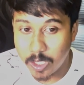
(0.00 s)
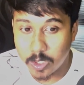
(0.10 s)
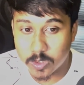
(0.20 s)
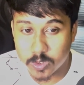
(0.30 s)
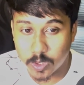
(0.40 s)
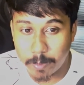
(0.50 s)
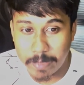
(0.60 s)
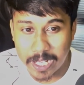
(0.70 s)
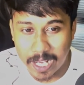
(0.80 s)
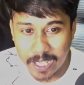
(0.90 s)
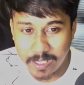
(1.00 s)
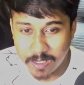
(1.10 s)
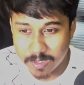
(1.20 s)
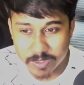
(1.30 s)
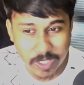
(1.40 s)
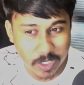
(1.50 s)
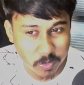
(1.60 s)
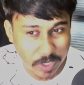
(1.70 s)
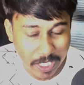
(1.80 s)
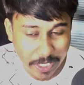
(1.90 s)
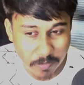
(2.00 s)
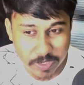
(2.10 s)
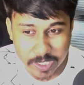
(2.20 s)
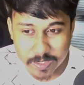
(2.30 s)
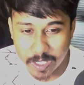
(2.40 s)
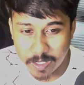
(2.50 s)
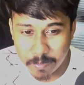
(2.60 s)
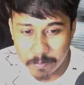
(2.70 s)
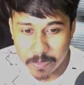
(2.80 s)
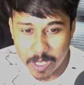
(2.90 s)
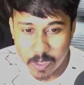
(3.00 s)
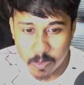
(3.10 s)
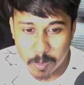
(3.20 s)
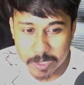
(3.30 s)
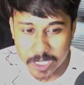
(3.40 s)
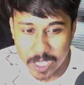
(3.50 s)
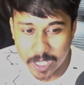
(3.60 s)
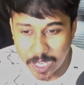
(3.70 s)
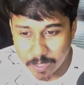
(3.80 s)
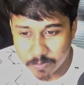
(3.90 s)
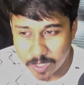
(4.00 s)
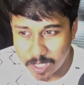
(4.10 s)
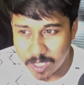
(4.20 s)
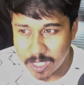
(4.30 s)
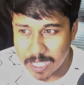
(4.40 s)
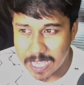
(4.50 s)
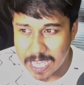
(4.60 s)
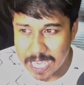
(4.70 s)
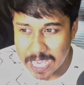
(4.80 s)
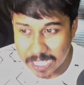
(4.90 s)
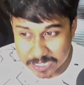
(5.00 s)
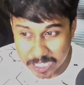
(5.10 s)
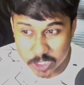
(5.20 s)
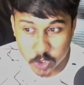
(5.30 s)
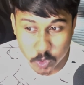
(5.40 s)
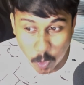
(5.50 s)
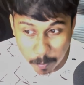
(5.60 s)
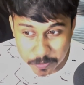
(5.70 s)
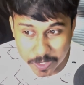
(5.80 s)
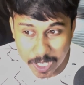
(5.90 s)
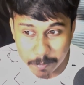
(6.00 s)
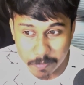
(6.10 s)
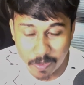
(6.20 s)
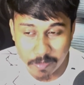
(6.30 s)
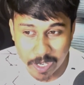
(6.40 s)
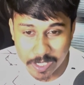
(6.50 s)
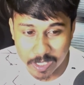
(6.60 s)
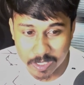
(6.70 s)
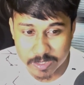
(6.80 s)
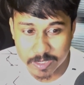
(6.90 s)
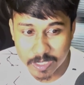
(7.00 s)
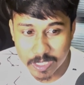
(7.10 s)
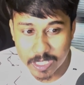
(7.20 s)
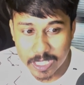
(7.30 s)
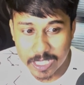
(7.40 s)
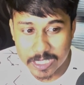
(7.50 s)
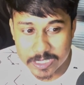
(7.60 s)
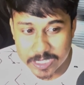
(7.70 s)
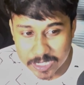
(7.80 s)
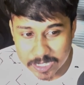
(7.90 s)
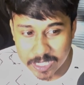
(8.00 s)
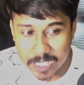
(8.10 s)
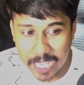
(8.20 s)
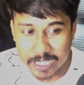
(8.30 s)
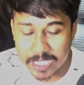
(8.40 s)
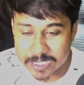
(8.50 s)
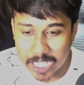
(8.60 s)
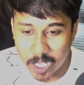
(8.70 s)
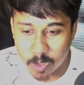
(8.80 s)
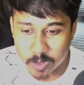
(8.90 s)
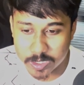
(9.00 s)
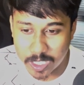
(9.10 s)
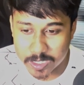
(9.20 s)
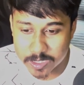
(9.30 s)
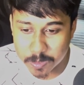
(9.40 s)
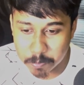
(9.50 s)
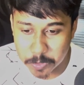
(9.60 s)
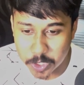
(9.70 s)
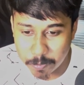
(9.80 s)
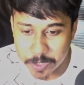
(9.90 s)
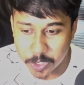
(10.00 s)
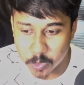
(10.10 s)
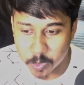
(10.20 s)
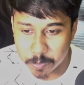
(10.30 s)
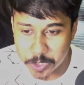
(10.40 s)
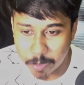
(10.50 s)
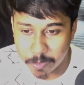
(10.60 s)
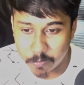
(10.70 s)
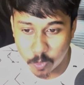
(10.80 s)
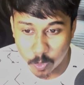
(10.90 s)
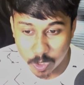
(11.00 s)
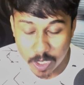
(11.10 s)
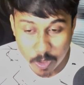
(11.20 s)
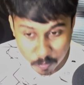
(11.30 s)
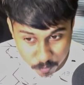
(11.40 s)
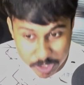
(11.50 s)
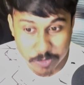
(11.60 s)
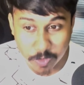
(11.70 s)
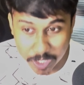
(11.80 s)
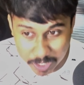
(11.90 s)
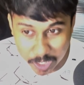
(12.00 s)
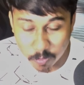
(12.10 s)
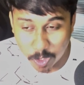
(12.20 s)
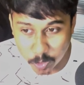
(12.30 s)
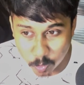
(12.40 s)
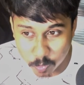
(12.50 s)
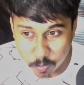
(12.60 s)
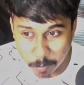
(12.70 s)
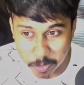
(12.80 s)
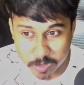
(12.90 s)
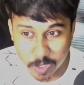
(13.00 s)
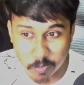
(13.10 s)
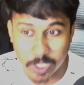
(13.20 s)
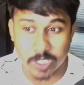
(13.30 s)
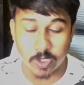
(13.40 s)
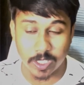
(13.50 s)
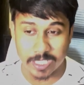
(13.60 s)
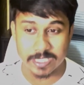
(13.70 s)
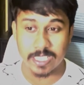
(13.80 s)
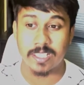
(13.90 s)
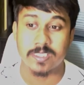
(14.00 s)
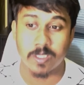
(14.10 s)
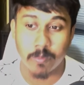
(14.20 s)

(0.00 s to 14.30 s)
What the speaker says: So the main line starts with knight f6 here. We'll be checking knight f3, a6 stops knight b5 ideas, g3, and this allows us bishop g2, bishop f4, which we really want to look for because the queen is on d6.